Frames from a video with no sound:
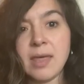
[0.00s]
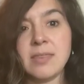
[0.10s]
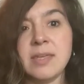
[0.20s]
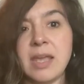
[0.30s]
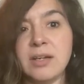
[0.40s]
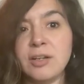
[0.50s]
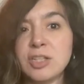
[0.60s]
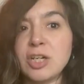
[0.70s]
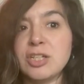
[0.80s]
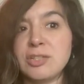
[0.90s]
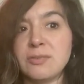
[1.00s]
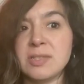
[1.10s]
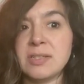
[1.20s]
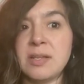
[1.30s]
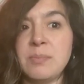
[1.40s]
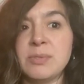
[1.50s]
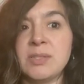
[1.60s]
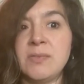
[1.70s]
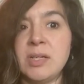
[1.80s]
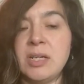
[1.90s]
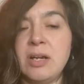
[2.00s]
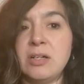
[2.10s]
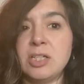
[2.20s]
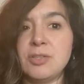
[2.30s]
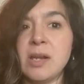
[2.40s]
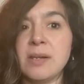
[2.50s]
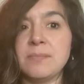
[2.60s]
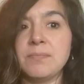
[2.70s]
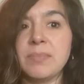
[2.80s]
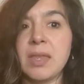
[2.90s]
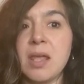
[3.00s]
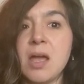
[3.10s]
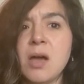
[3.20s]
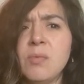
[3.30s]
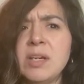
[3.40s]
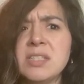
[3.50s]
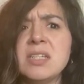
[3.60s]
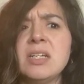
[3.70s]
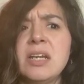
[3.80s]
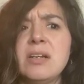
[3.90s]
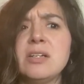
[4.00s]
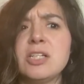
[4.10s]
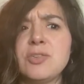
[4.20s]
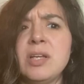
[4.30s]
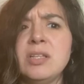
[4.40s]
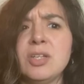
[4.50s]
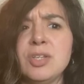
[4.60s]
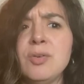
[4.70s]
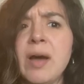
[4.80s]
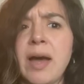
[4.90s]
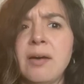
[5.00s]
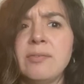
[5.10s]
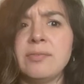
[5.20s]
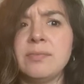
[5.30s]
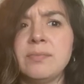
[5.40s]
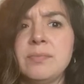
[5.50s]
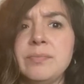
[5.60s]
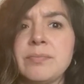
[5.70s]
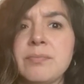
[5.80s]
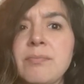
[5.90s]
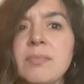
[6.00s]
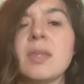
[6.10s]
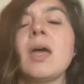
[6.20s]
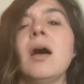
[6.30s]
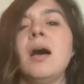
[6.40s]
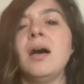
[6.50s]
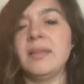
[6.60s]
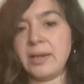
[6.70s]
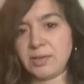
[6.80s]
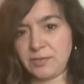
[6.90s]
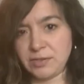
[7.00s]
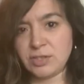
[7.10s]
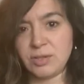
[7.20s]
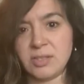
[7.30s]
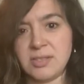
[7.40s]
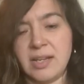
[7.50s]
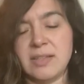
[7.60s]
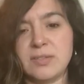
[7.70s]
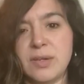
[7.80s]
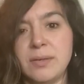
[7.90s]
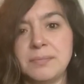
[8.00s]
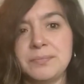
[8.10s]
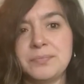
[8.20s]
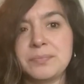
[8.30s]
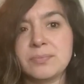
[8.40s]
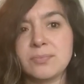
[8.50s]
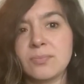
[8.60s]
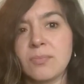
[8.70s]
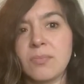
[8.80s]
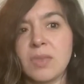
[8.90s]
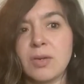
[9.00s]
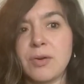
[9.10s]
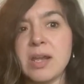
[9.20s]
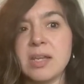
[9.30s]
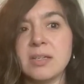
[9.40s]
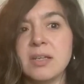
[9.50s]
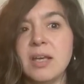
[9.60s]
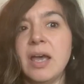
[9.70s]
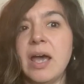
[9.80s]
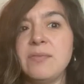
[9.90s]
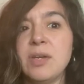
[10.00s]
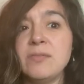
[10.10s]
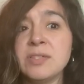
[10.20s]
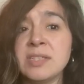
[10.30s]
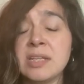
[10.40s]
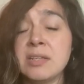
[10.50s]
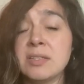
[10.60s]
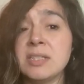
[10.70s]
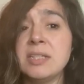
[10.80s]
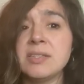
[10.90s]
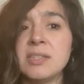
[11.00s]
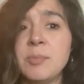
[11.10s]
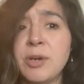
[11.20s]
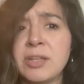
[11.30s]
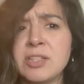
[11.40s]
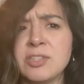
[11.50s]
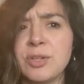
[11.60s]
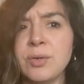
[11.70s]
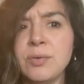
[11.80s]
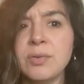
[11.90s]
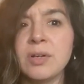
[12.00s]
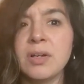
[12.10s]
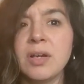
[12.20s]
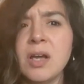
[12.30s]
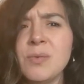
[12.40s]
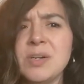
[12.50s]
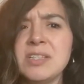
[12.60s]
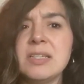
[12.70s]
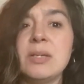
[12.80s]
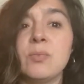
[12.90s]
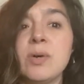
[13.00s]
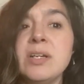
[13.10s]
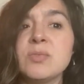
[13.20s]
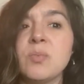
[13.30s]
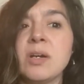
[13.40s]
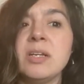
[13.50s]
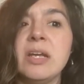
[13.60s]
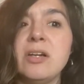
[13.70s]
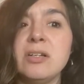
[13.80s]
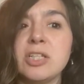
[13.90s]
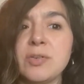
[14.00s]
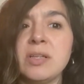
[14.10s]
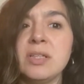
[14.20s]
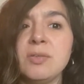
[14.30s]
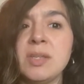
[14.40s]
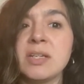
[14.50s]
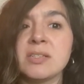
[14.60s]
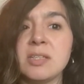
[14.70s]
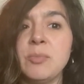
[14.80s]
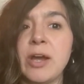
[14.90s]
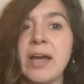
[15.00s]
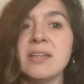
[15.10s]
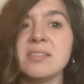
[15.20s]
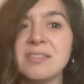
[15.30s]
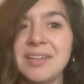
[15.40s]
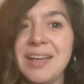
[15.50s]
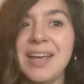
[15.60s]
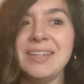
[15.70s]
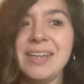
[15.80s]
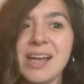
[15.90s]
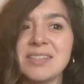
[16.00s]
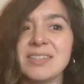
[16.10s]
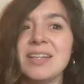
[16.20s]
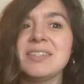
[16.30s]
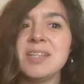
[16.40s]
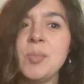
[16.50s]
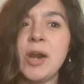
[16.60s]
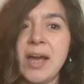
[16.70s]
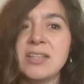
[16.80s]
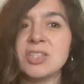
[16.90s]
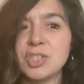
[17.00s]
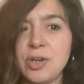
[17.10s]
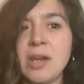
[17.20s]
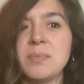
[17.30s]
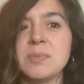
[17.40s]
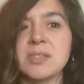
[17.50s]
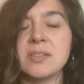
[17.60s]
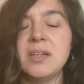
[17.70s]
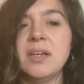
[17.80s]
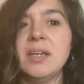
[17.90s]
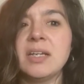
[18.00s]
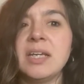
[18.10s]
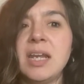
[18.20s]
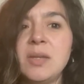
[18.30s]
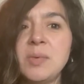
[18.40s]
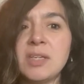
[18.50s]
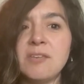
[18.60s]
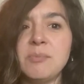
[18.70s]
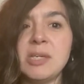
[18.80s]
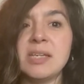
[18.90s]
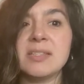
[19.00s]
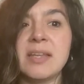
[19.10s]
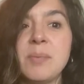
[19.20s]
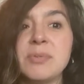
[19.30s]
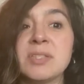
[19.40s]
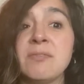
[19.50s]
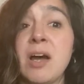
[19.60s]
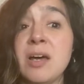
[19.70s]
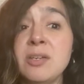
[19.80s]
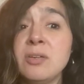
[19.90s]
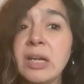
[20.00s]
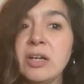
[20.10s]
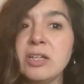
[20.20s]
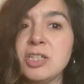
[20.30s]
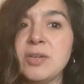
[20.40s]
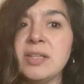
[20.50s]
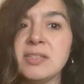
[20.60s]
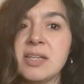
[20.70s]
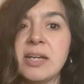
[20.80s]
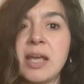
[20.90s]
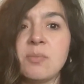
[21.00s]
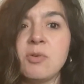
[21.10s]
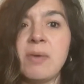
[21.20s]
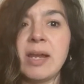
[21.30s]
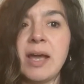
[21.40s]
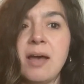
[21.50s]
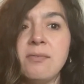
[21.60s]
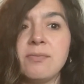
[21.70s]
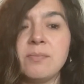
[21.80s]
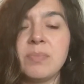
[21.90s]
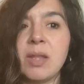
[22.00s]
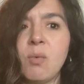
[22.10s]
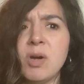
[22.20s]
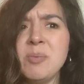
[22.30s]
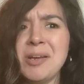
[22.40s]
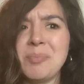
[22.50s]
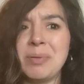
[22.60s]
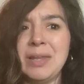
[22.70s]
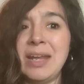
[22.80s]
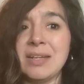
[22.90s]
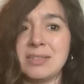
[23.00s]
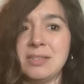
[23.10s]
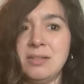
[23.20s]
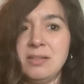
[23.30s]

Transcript: The anchor chart shows examples of an inherited trait. What is an inherited trait that you have? Allow different students to answer. Great. Have you ever seen a zebra at the zoo? What is one inherited trait that you think a zebra has? Yes, a zebra has stripes. Can anyone give me examples of other inherited traits that an animal might have? What about a plant?